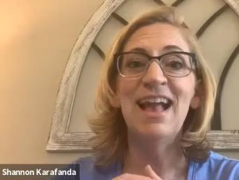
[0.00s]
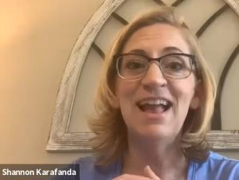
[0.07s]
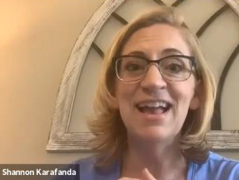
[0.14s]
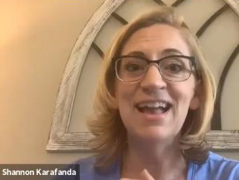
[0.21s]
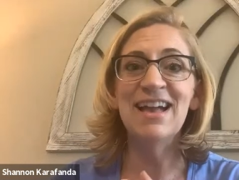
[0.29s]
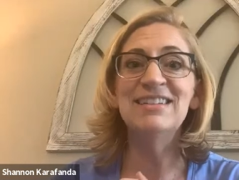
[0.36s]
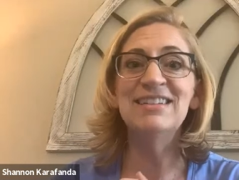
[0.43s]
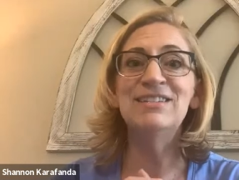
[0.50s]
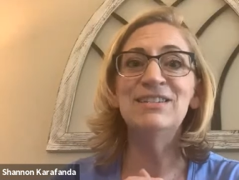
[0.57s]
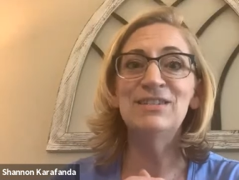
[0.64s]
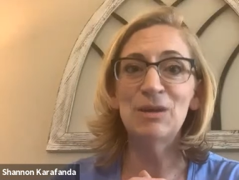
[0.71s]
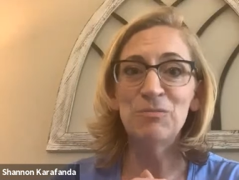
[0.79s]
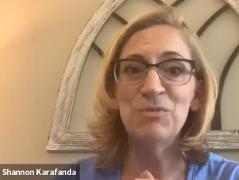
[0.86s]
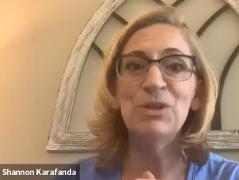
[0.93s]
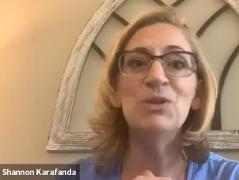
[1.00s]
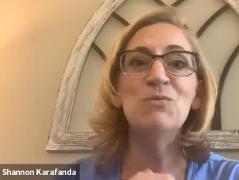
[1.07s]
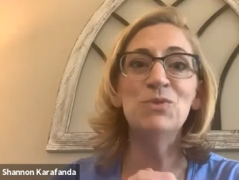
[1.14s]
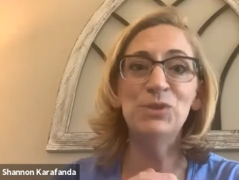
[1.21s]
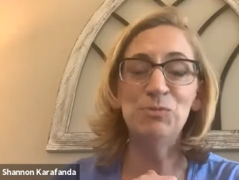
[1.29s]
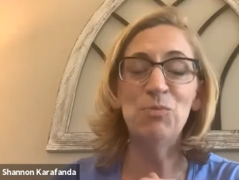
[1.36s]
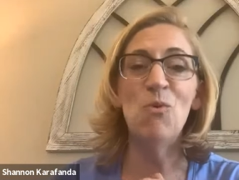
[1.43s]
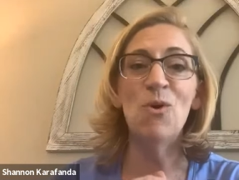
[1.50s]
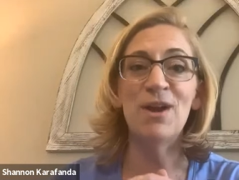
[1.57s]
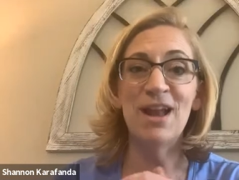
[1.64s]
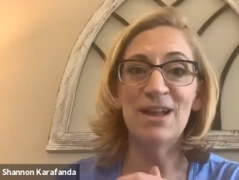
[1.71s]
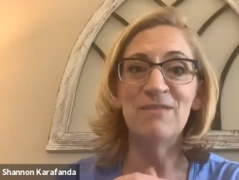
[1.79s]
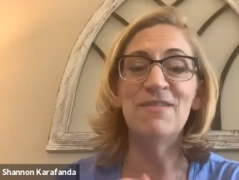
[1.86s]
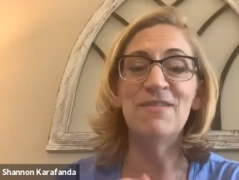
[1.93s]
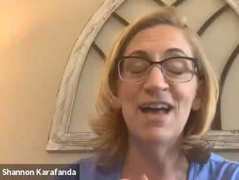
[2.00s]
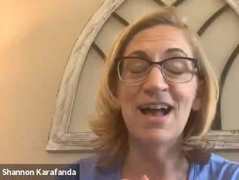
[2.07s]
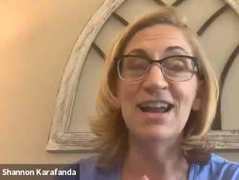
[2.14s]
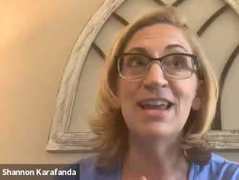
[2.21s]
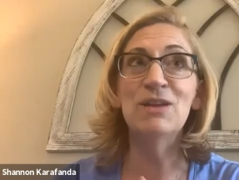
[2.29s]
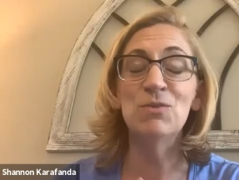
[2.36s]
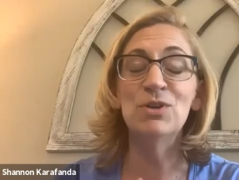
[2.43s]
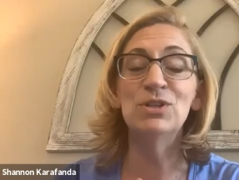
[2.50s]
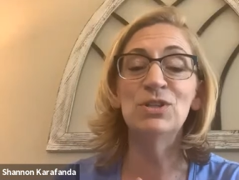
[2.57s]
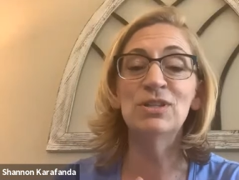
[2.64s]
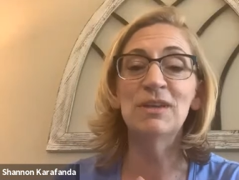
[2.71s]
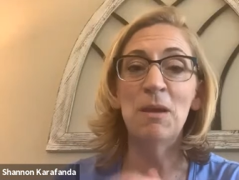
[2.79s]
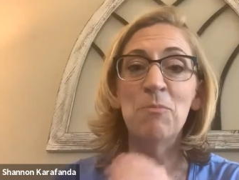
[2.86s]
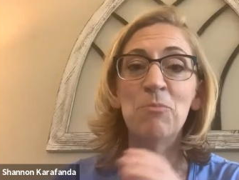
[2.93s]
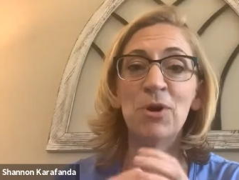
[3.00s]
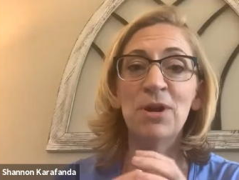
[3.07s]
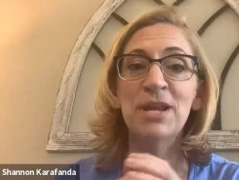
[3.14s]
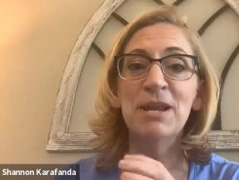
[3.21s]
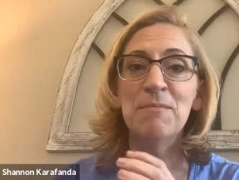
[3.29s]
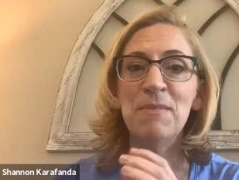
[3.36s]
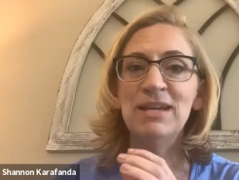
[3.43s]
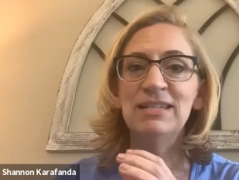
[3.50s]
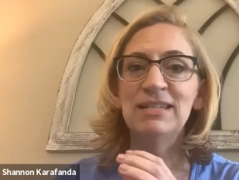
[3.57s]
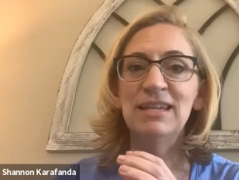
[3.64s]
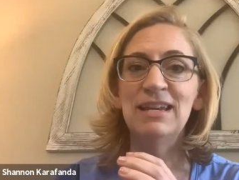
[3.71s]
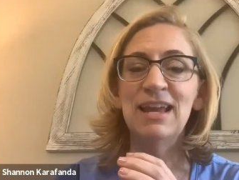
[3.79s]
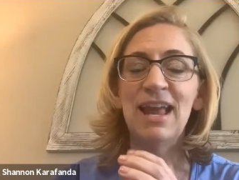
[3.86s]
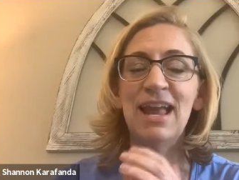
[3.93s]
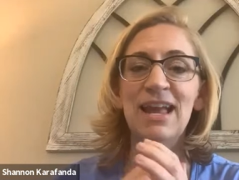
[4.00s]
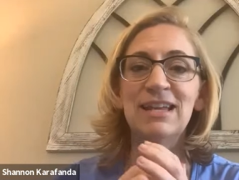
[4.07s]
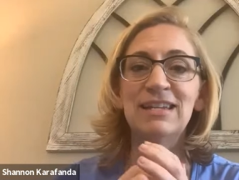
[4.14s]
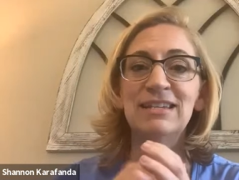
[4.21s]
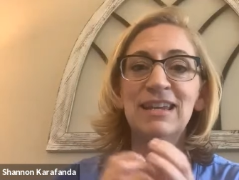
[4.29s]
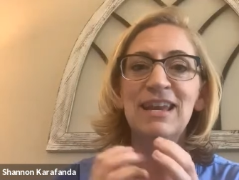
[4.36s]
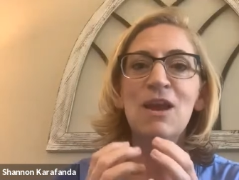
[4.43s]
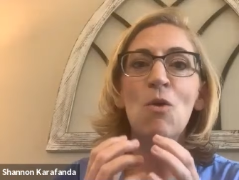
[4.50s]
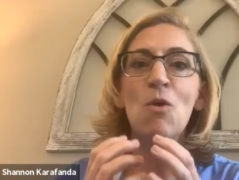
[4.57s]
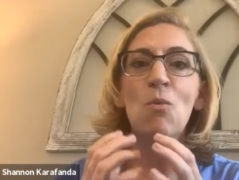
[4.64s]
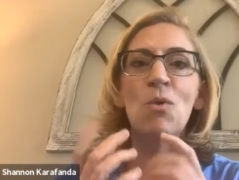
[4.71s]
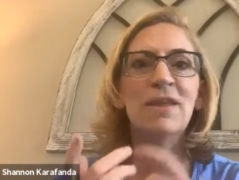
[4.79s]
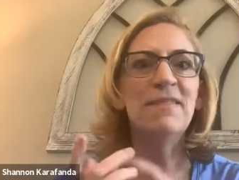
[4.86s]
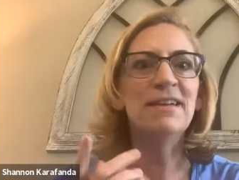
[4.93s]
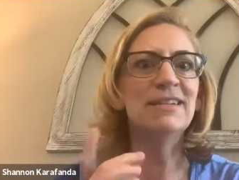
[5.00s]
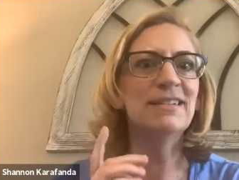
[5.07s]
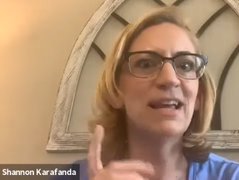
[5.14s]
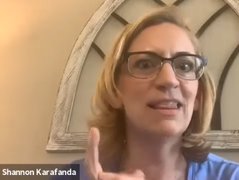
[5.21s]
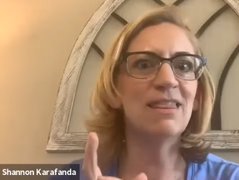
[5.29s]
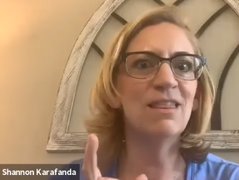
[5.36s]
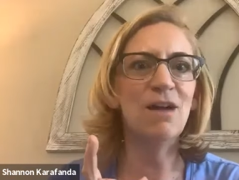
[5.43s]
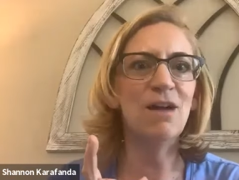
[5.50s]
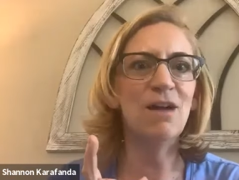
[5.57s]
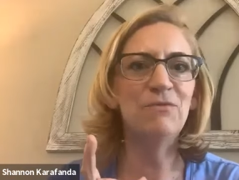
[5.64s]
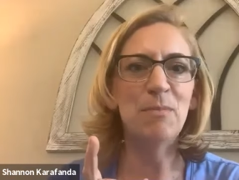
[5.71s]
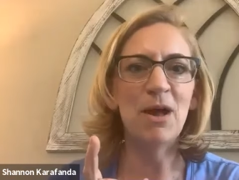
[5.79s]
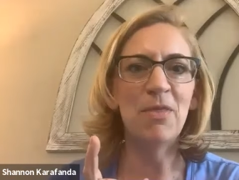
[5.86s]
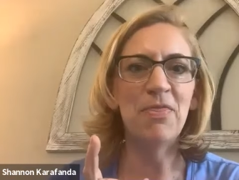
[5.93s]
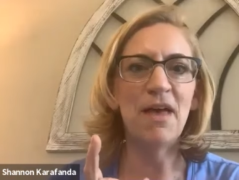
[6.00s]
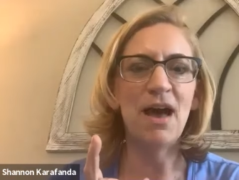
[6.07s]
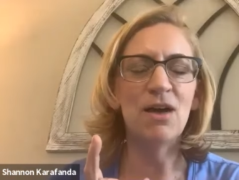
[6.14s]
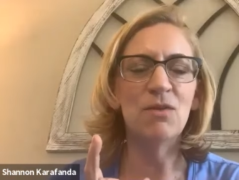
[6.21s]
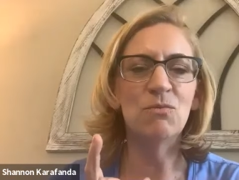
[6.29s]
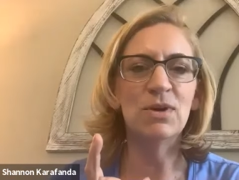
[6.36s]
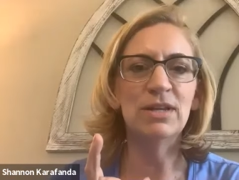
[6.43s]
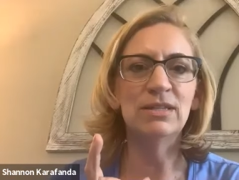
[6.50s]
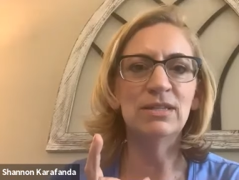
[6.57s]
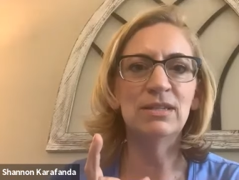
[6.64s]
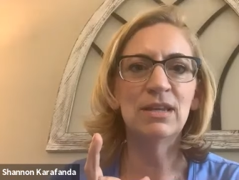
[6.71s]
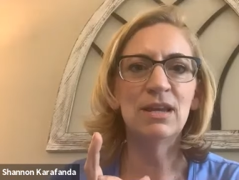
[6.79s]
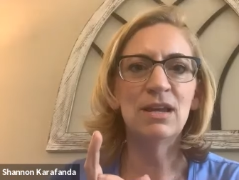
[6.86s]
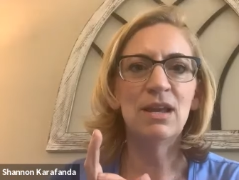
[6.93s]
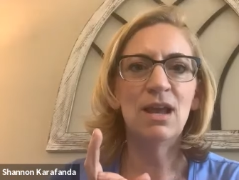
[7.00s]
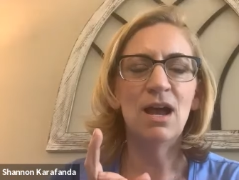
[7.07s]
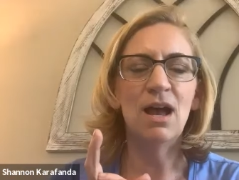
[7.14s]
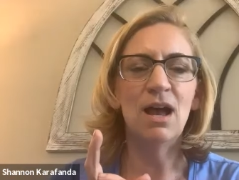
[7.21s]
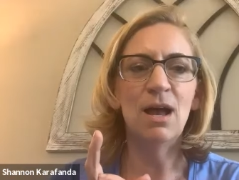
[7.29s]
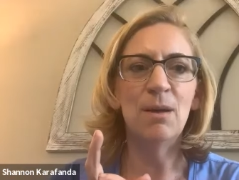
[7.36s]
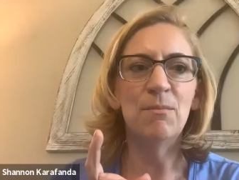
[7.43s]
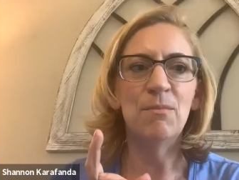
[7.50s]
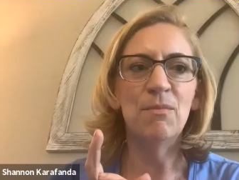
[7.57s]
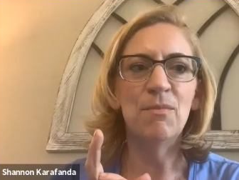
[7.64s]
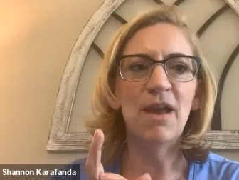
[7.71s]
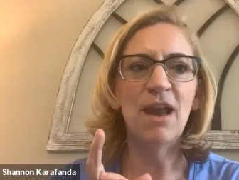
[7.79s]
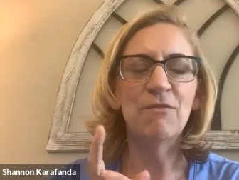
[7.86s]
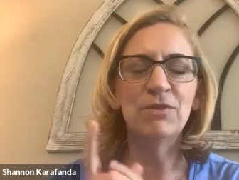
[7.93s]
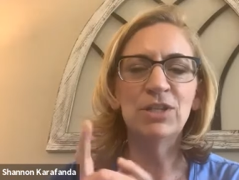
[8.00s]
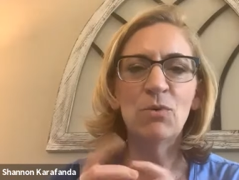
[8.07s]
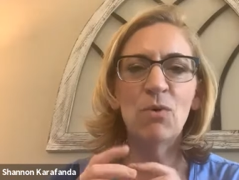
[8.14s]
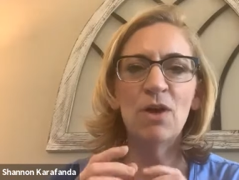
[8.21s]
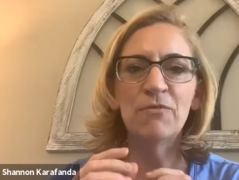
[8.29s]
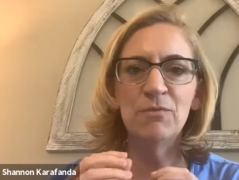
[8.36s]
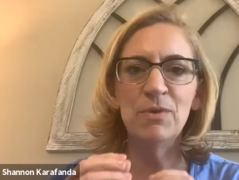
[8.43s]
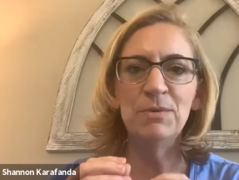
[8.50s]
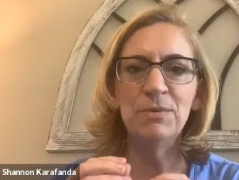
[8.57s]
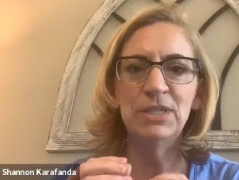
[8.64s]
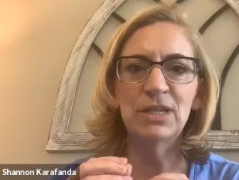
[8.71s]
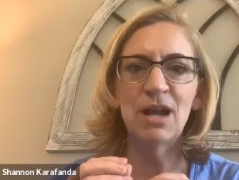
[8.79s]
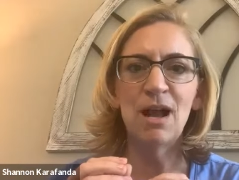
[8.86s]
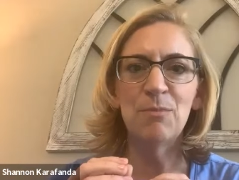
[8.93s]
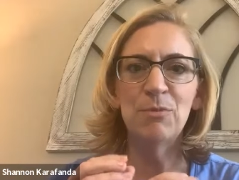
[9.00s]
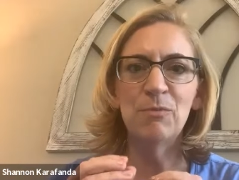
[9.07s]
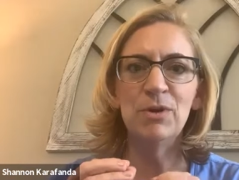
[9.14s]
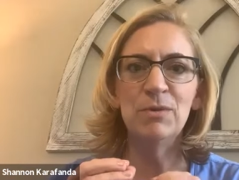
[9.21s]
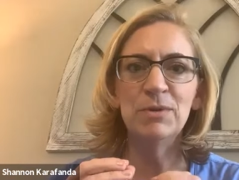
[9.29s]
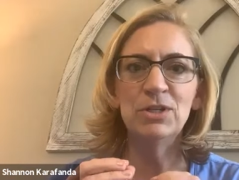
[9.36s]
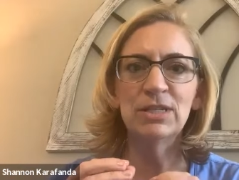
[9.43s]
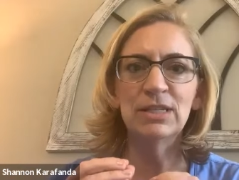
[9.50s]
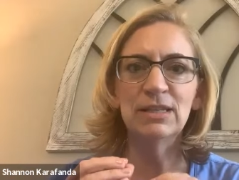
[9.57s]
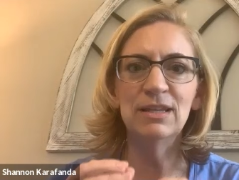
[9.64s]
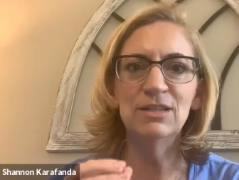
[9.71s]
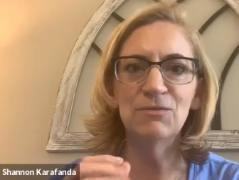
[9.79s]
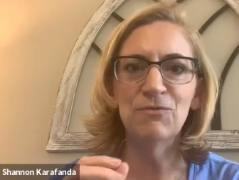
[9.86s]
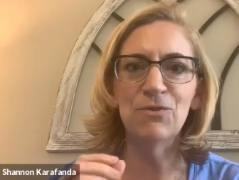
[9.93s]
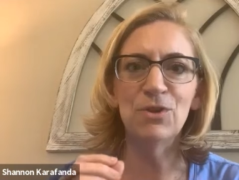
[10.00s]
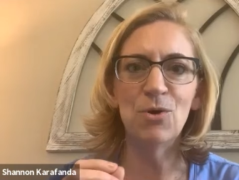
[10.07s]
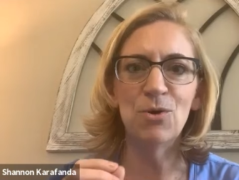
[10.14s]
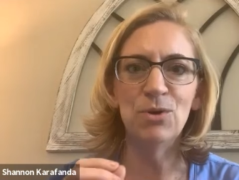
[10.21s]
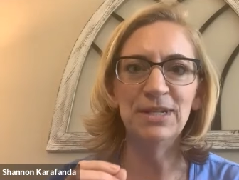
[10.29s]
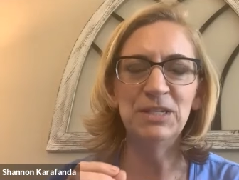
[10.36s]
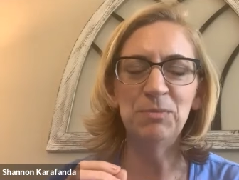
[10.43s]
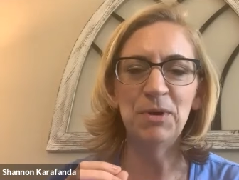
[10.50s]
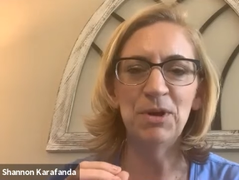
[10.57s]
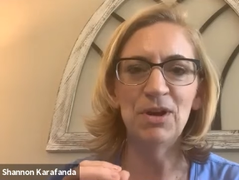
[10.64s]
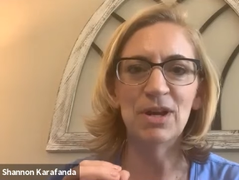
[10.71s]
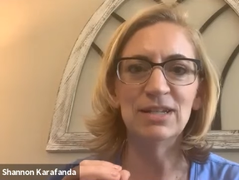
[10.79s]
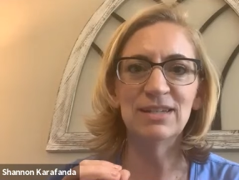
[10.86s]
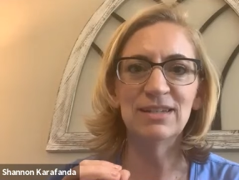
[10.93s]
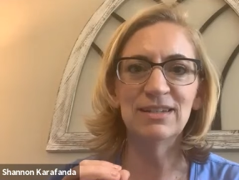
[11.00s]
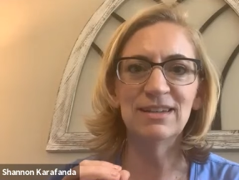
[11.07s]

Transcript: and something was born out of that. It was pretty amazing. And one of the things I loved about that was um, every so often we would stop and we would just listen for the Holy Spirit